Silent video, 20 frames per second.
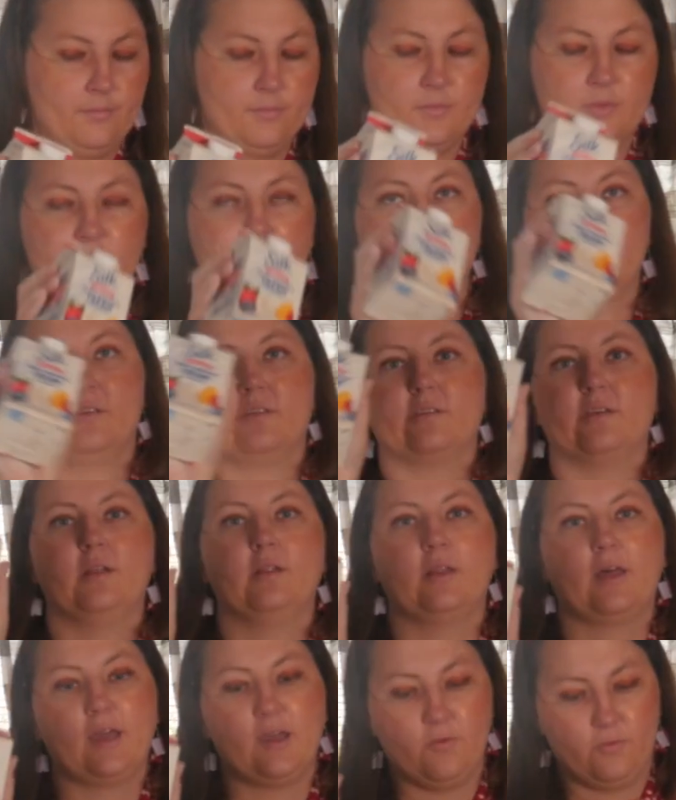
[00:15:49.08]
This is a
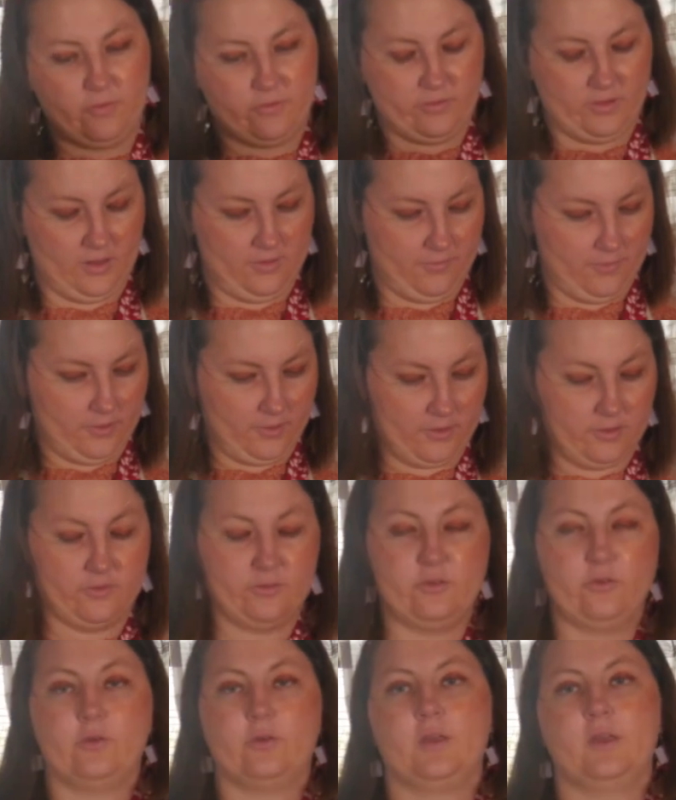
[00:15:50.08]
lifesaver because
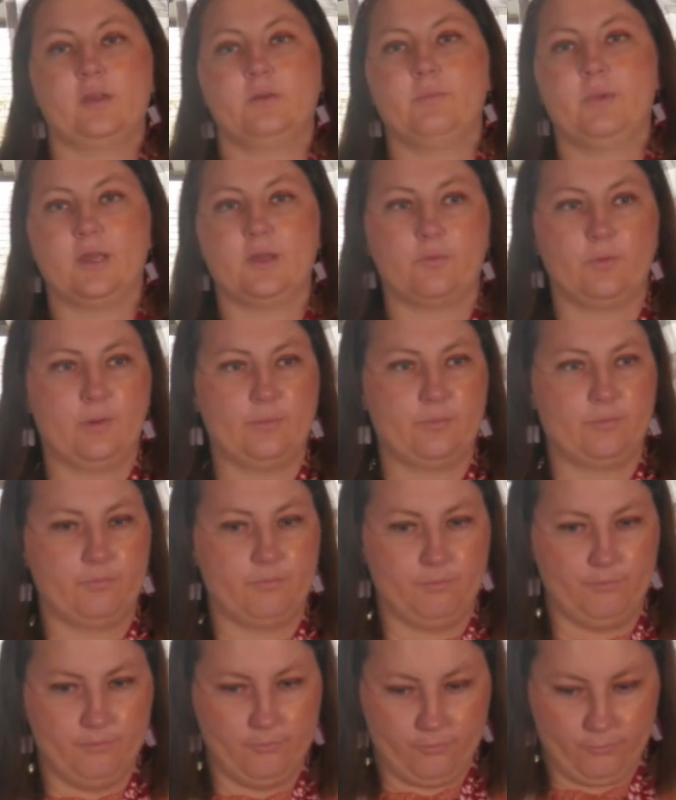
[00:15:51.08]
you can make
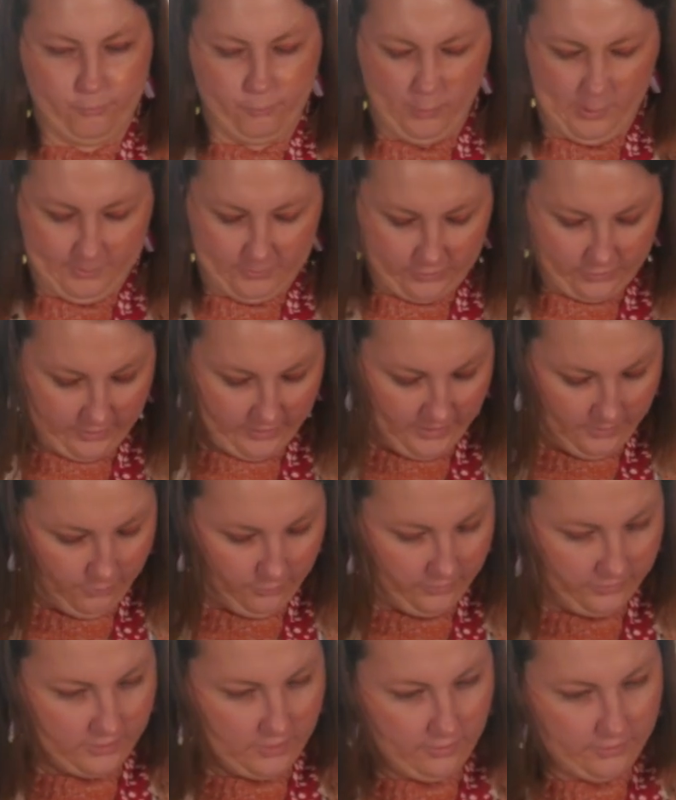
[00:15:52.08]
whipped cream
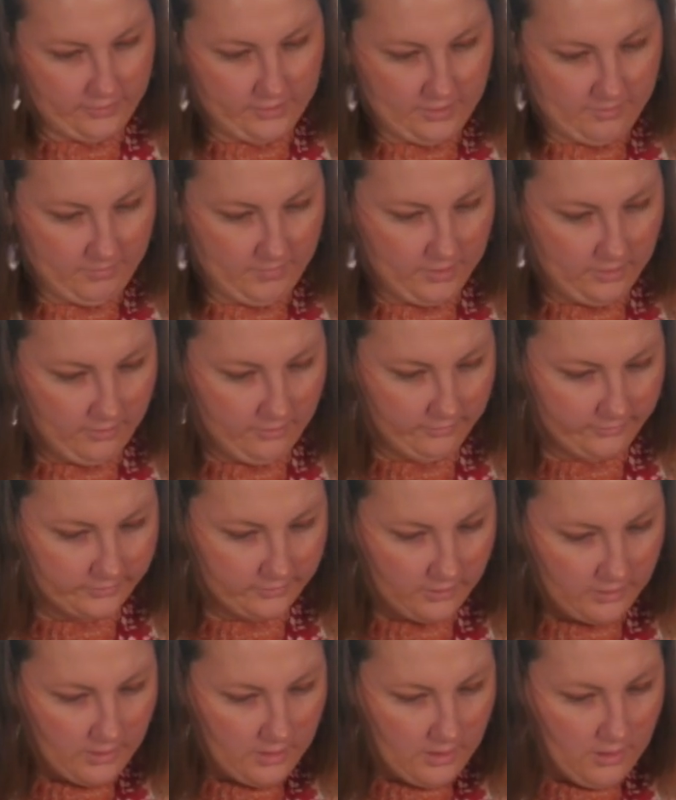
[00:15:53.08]
with coconut milk
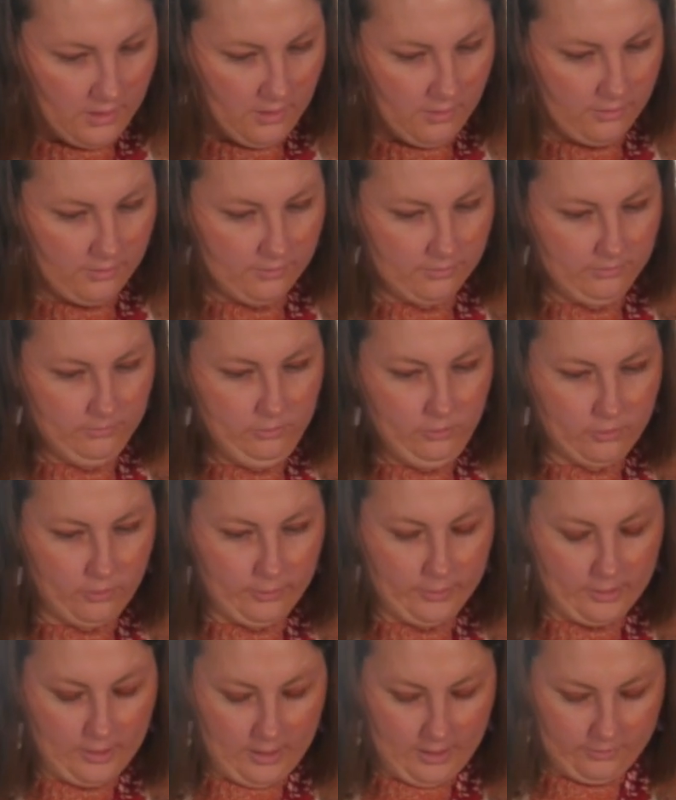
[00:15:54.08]

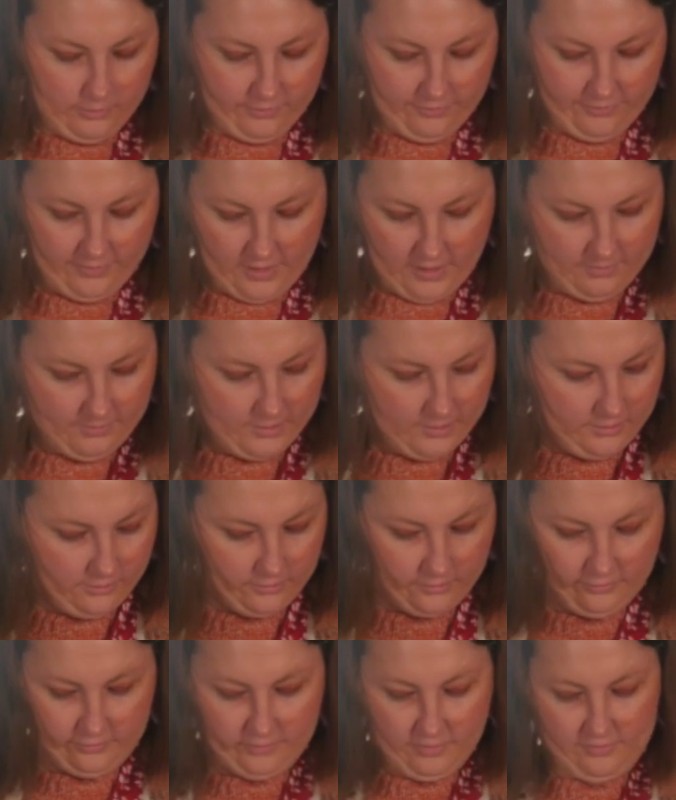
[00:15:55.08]
or aquafaba
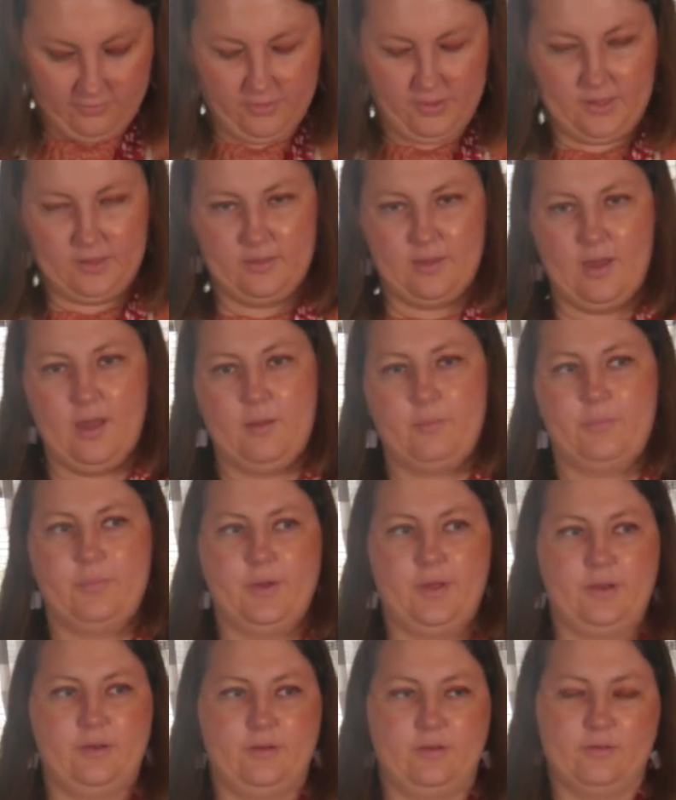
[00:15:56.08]
or stuff like that,
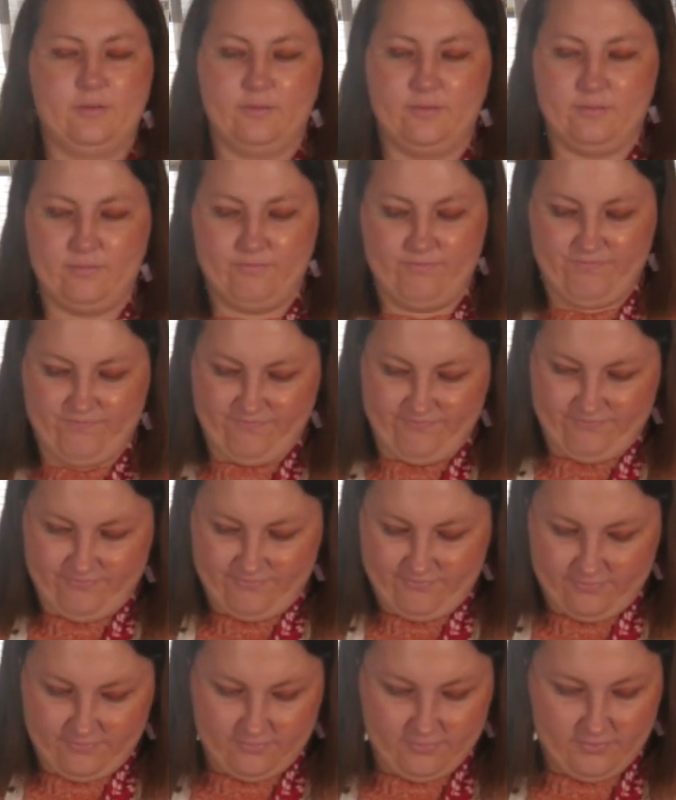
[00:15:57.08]
but
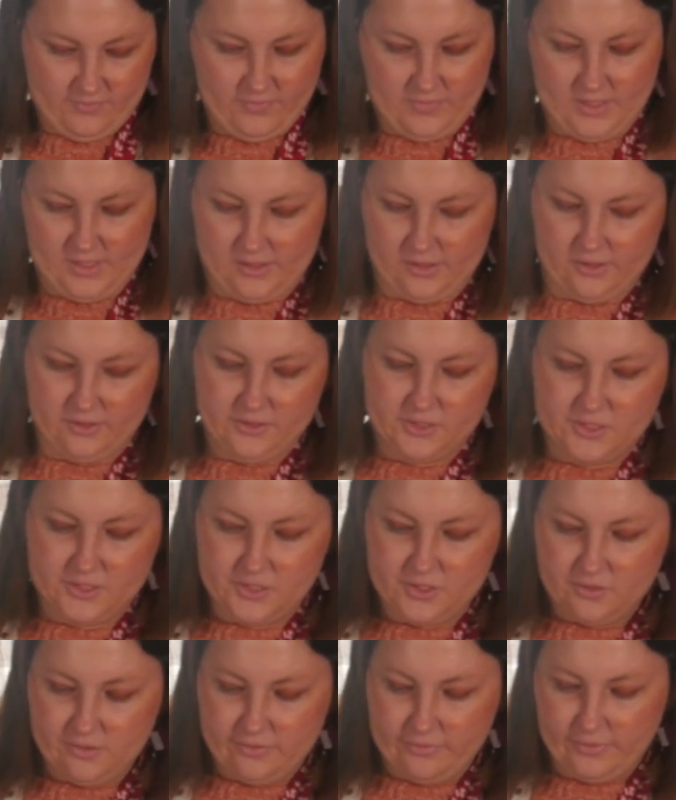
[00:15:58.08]
you can just
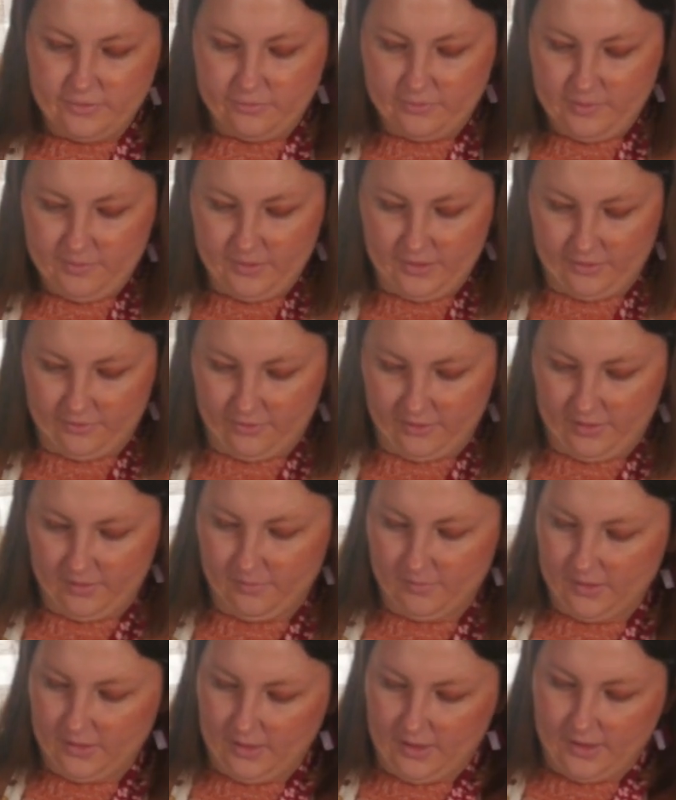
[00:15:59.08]
do it with whipping
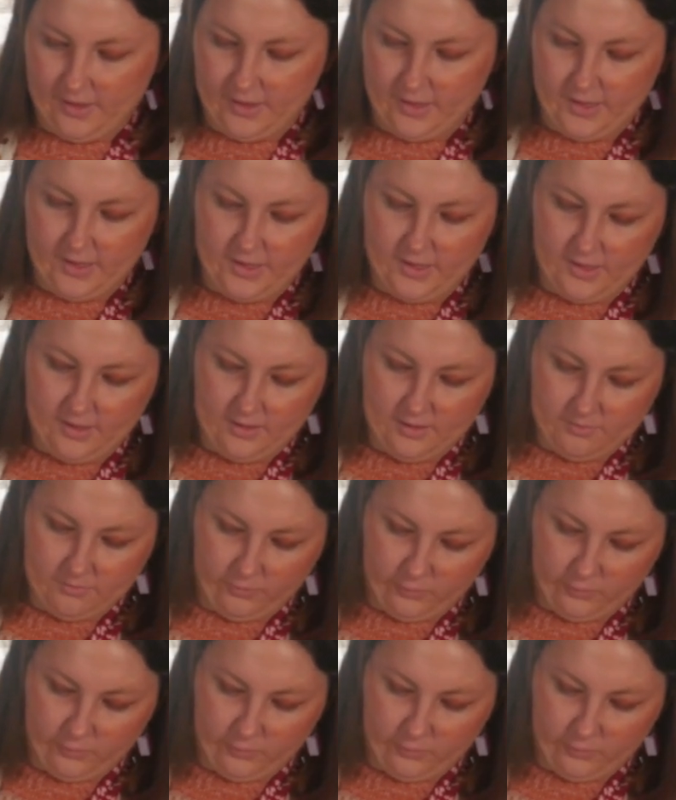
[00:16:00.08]
cream. I am